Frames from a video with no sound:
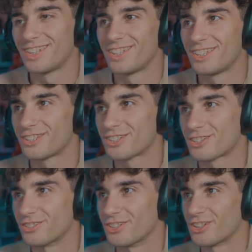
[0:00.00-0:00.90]
Just totally
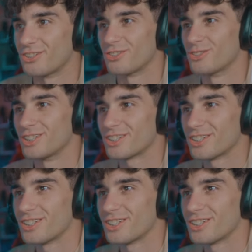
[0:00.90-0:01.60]
ignore what he said.